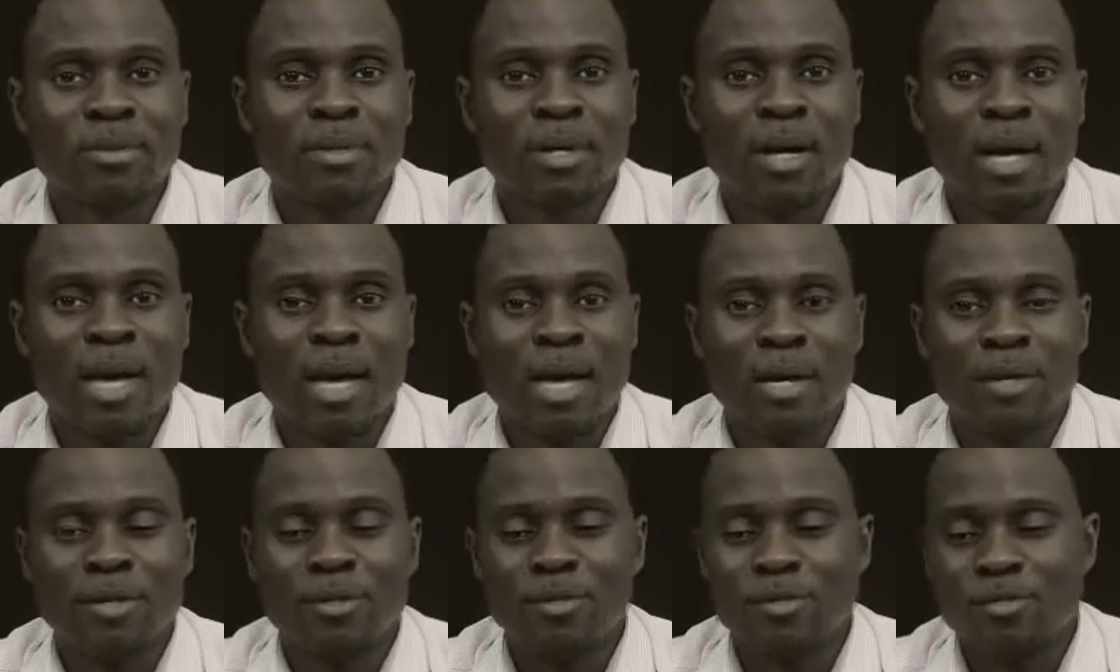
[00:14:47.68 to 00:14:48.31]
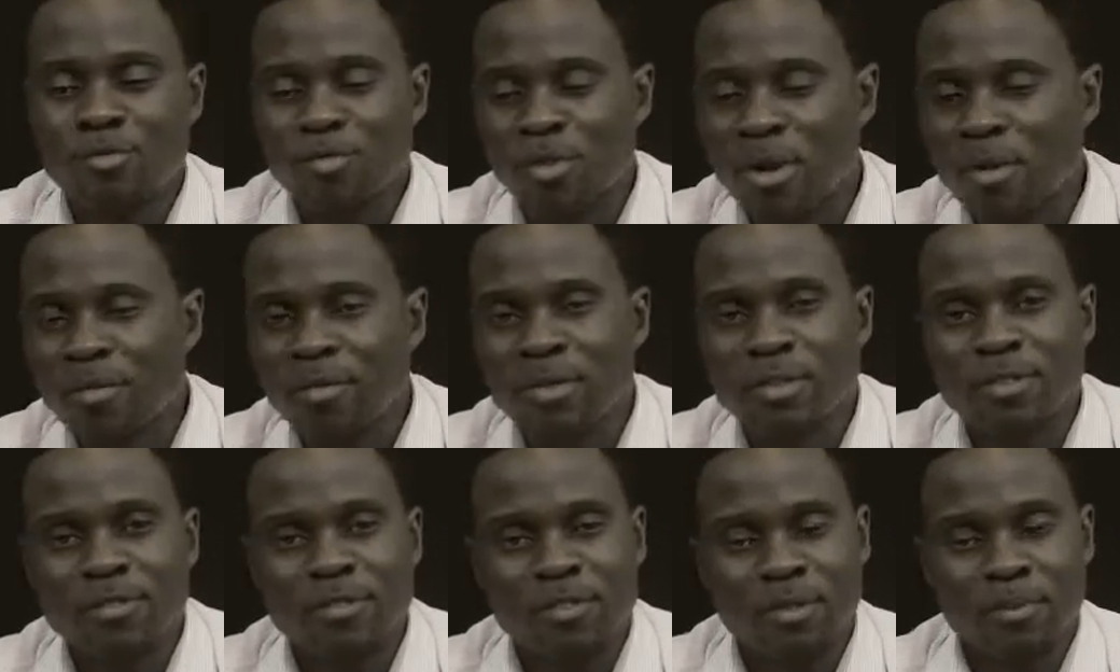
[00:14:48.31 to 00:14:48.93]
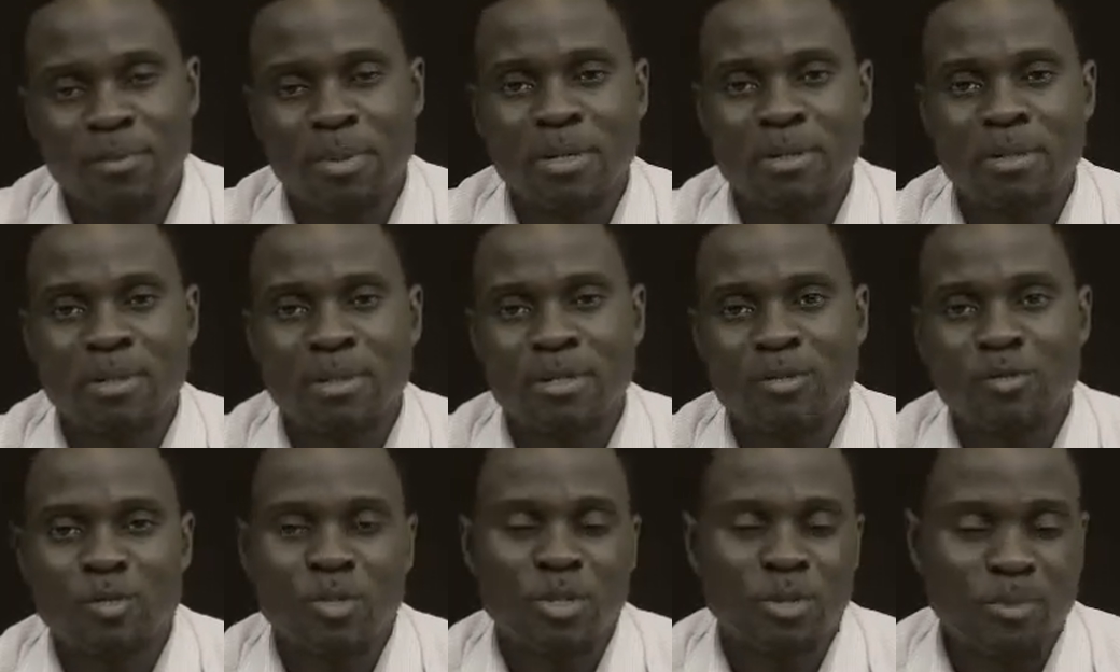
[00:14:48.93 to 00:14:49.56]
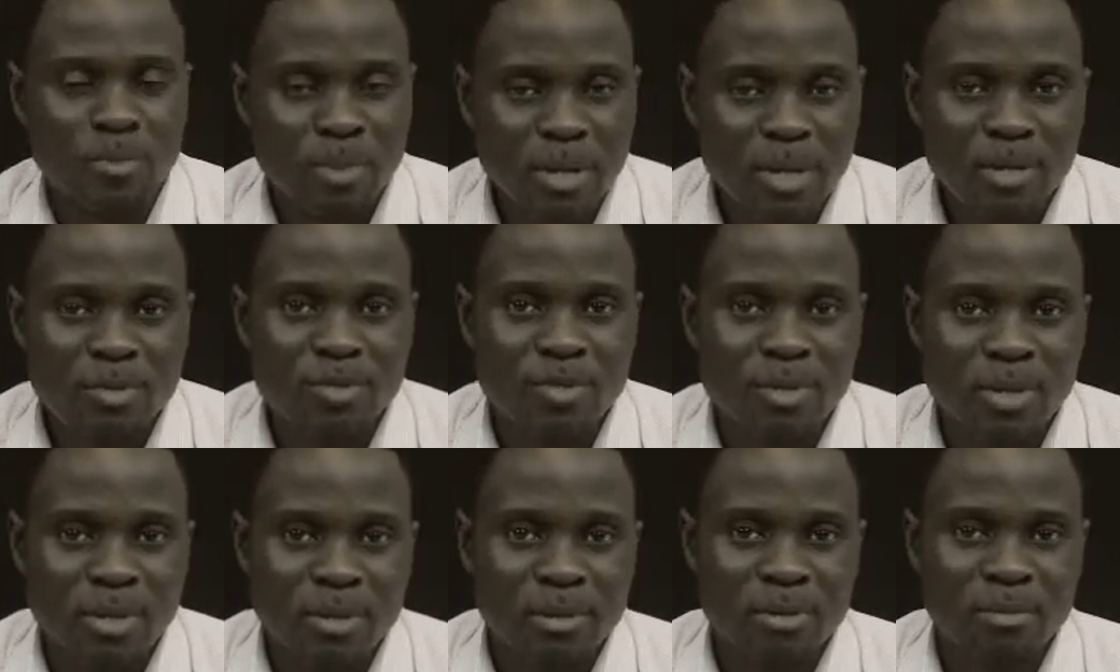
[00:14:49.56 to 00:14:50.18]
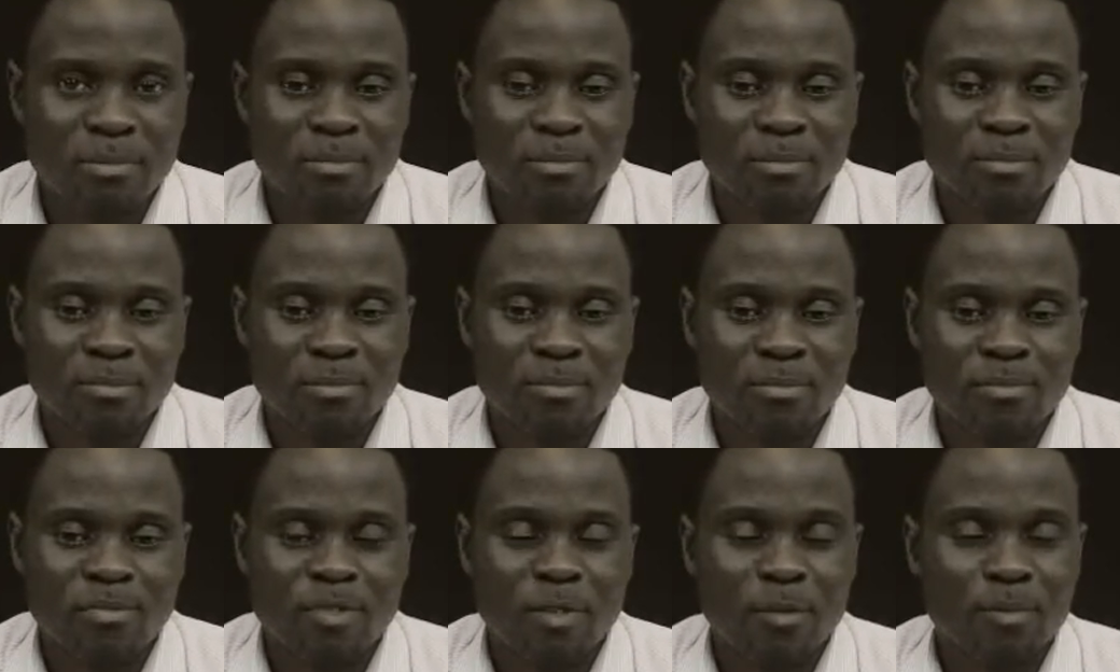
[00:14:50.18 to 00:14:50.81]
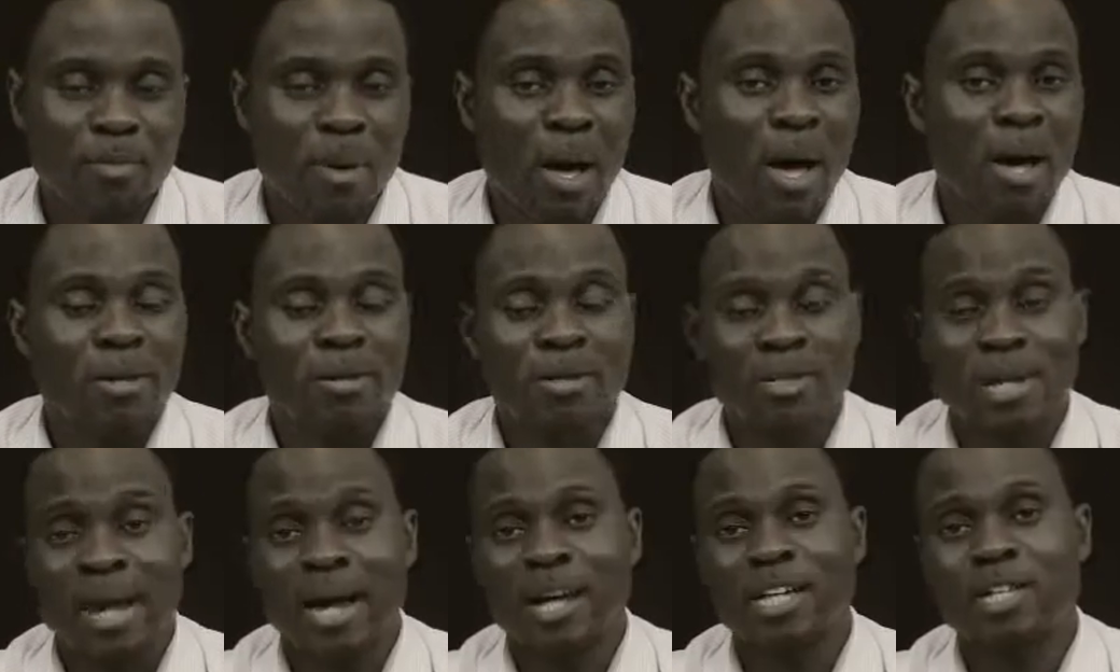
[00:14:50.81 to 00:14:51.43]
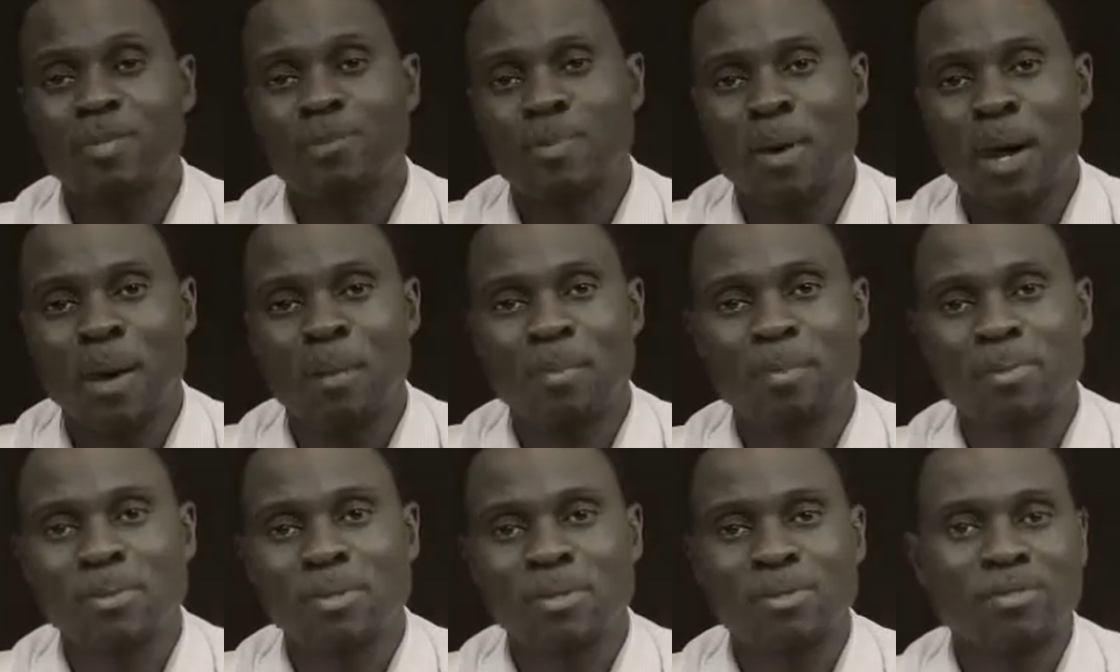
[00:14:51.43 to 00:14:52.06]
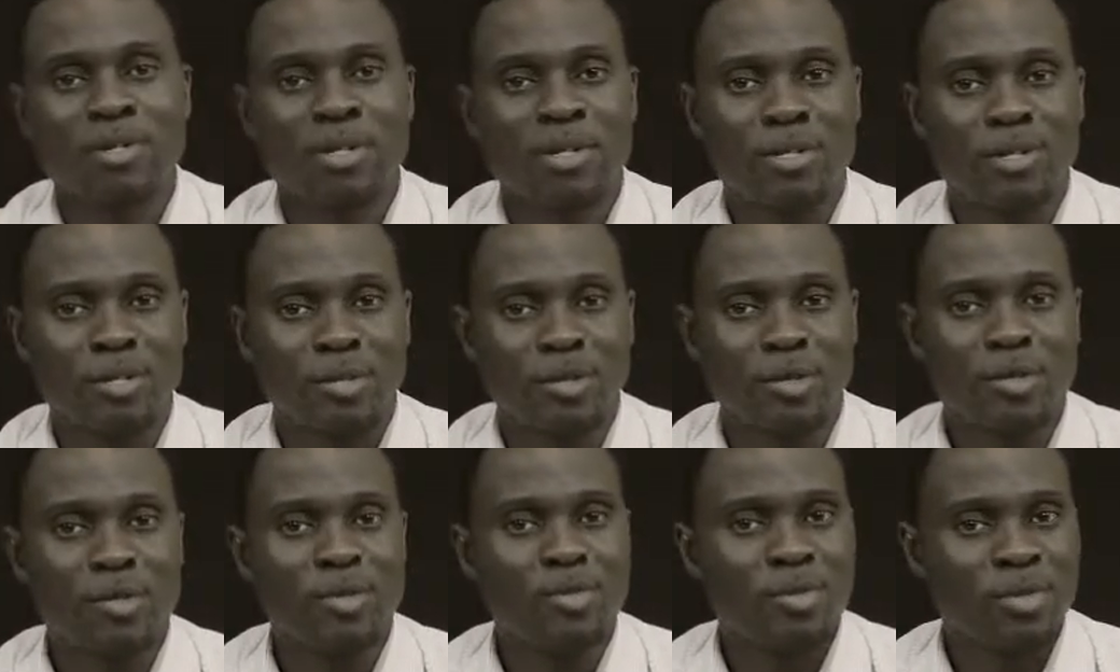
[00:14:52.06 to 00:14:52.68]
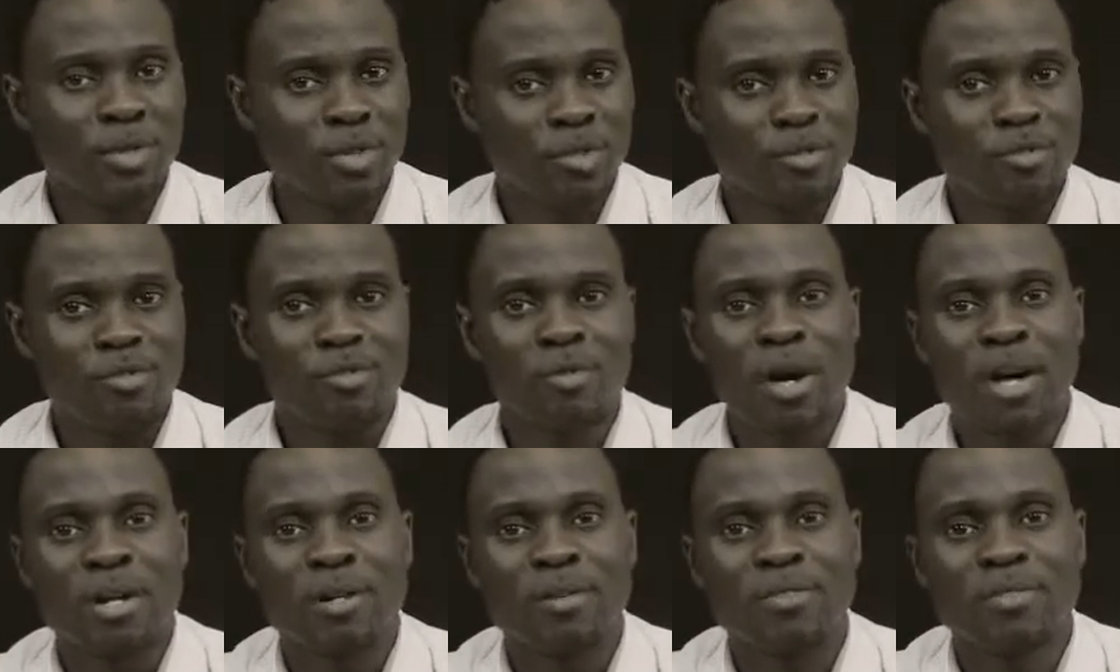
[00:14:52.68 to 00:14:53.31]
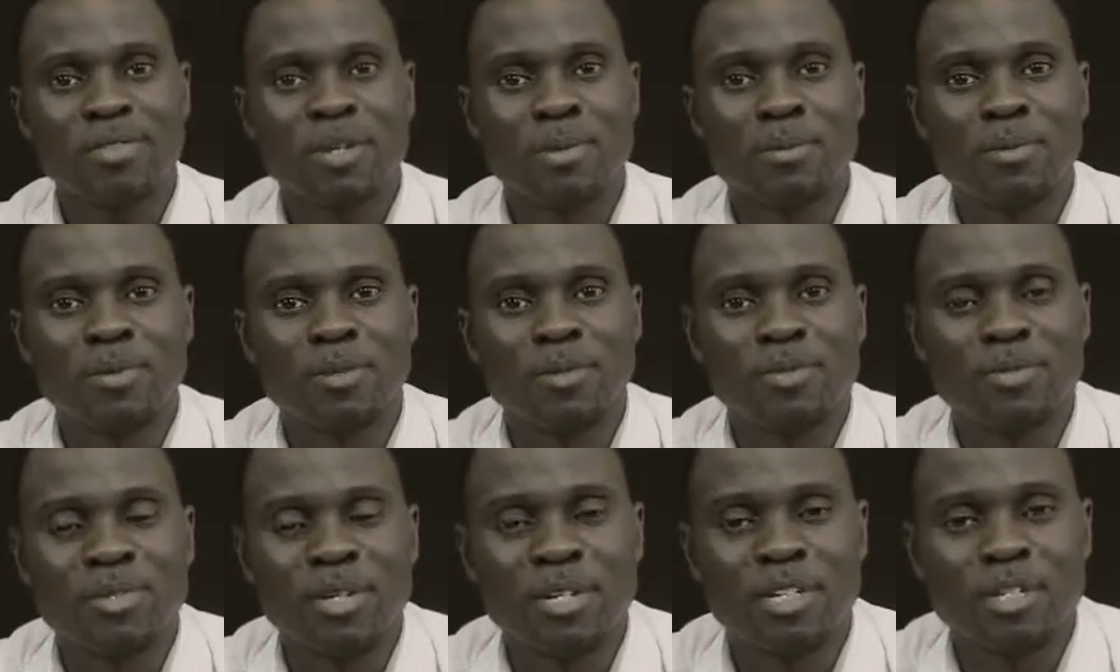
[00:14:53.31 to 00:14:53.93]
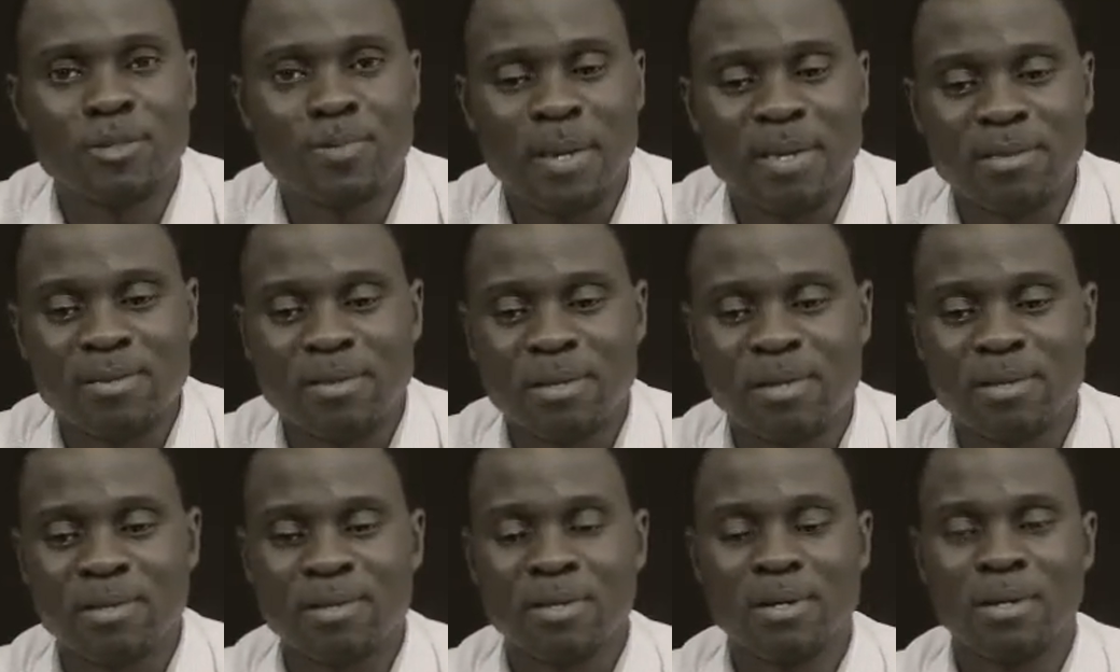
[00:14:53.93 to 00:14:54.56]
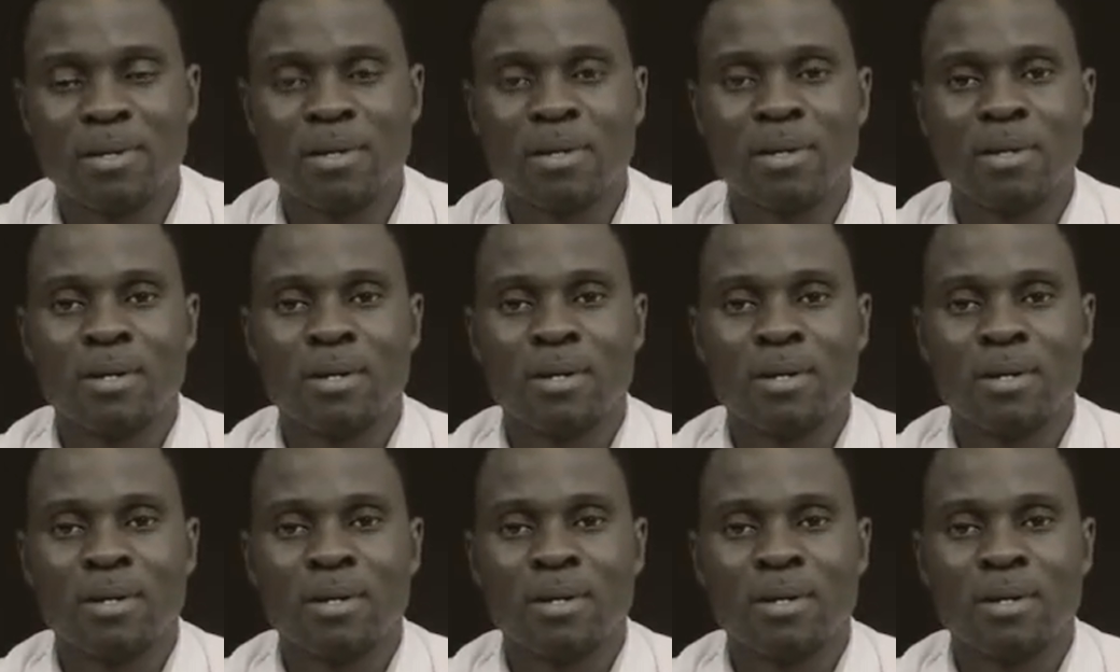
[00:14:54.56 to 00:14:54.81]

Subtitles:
You're traveling for business, which means you can, for tax purposes, you can use it to write off some of those expenses.